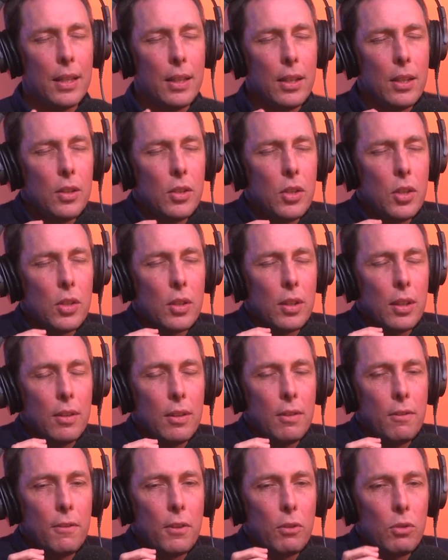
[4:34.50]
you just
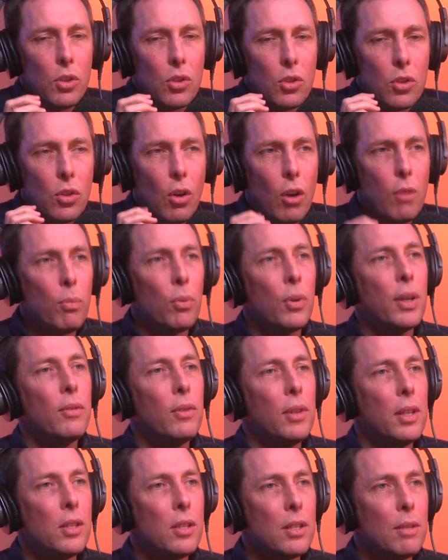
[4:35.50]
you feel so
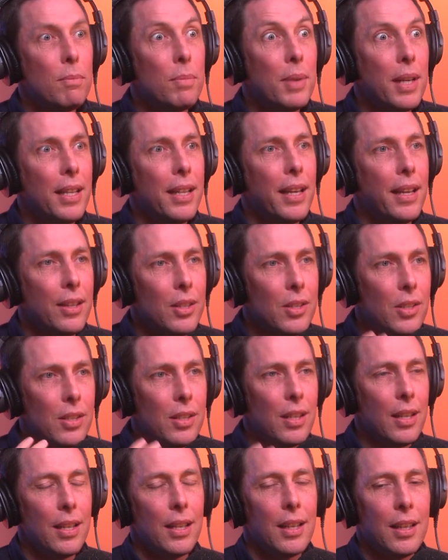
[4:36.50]
privileged to be there and
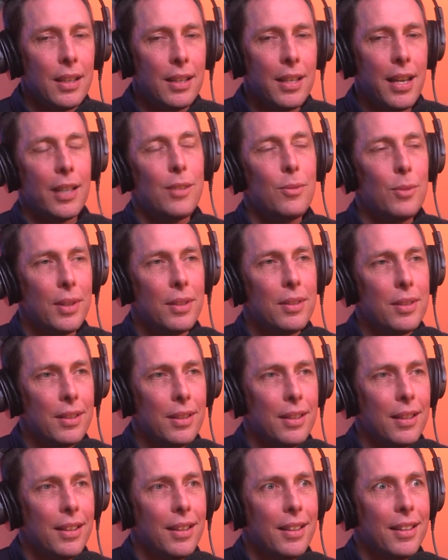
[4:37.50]
see and connect with
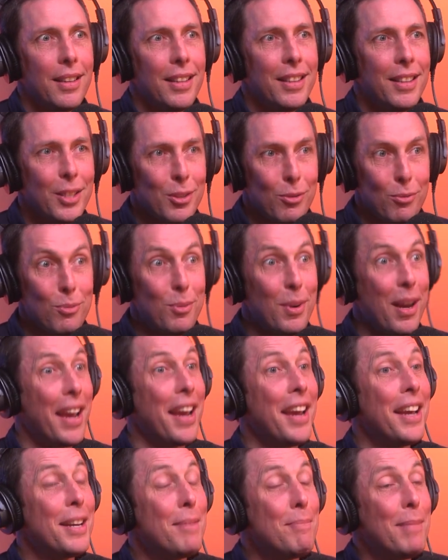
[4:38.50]
this
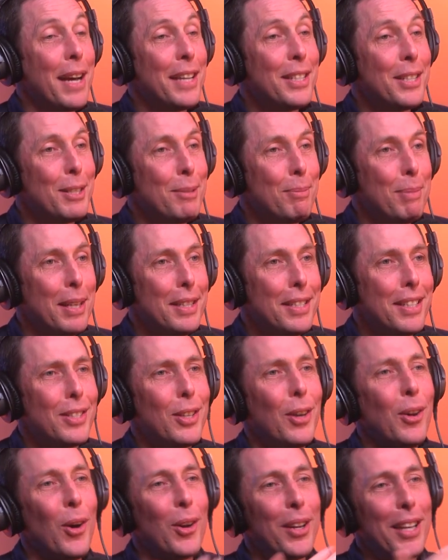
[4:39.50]
rare cool. and amazing species.
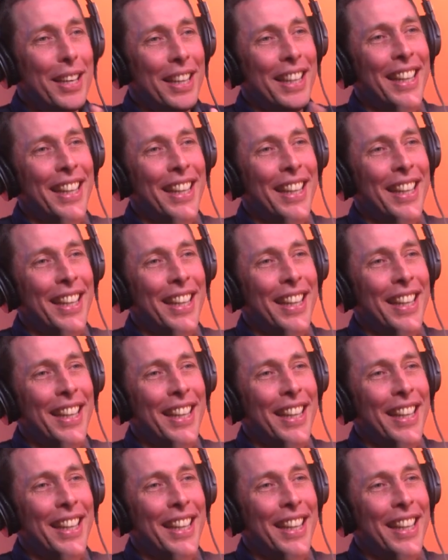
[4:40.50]
So, Holly.